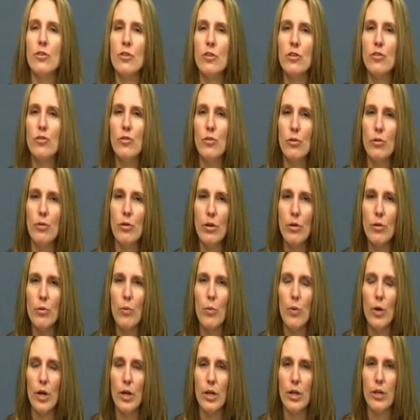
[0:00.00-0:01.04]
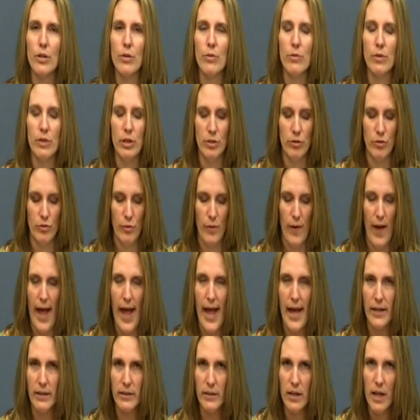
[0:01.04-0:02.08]
To do your work, you need to
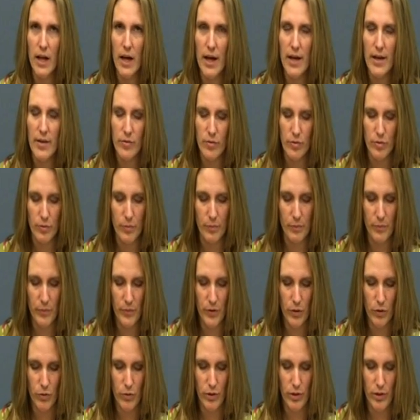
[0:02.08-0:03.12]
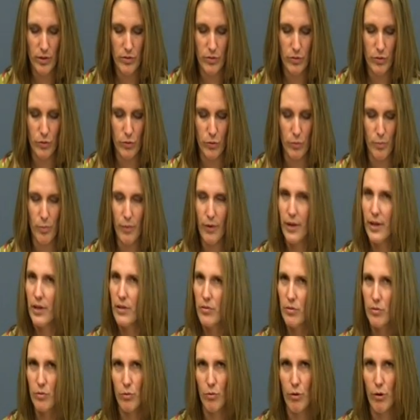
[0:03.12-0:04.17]
analyze, you need to
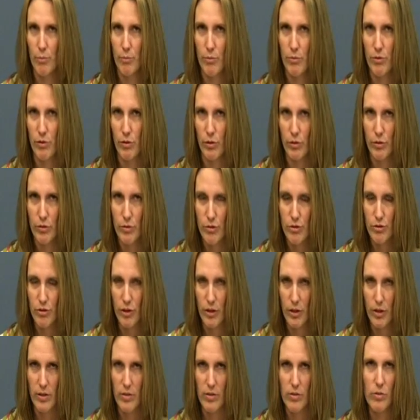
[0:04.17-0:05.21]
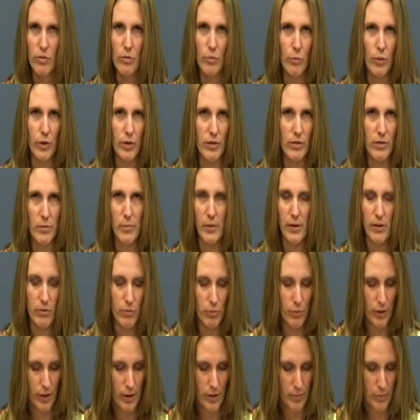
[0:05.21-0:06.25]
brainstorm solutions, what's the
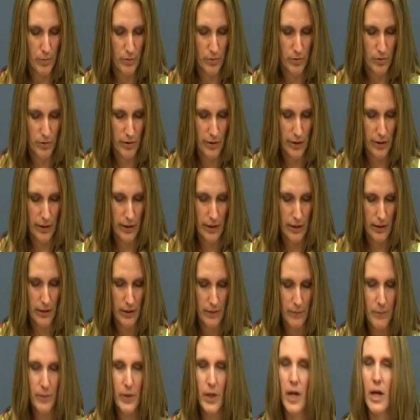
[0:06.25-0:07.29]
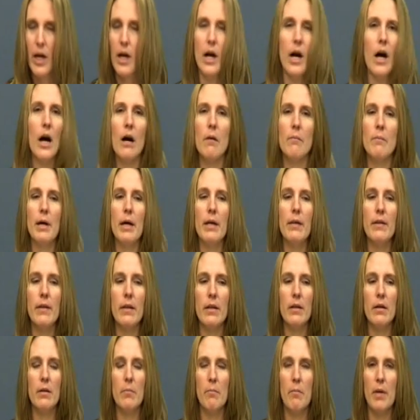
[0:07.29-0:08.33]
best way to proceed, and
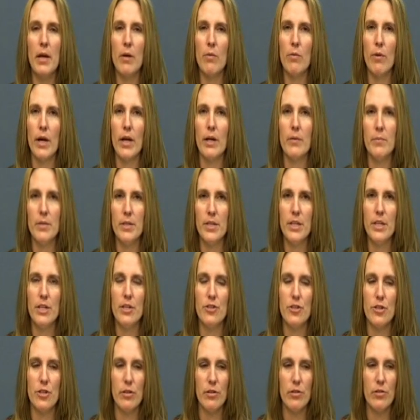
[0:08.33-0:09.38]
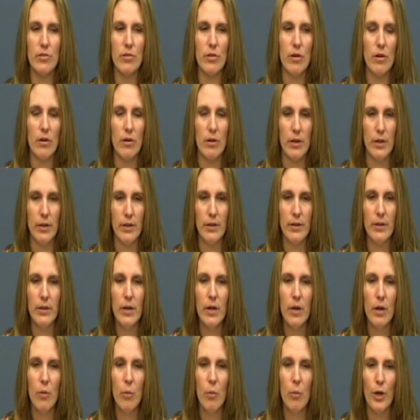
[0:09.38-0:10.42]
then make recommendations on
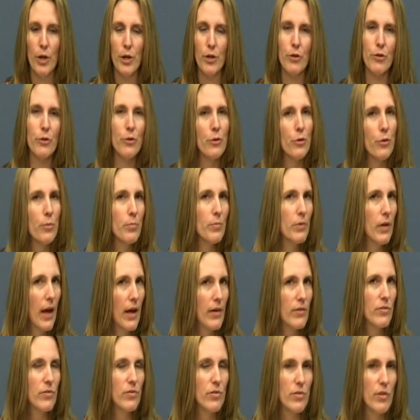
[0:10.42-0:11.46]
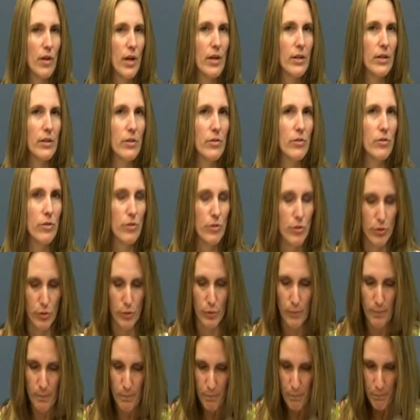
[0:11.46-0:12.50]
what your group has decided to
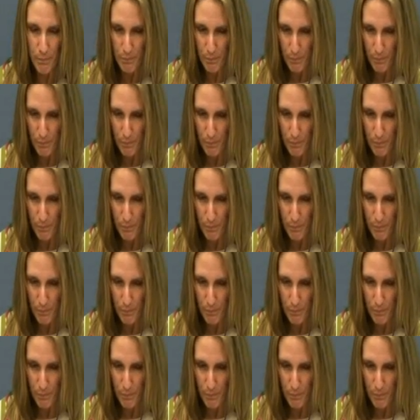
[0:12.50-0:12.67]
do.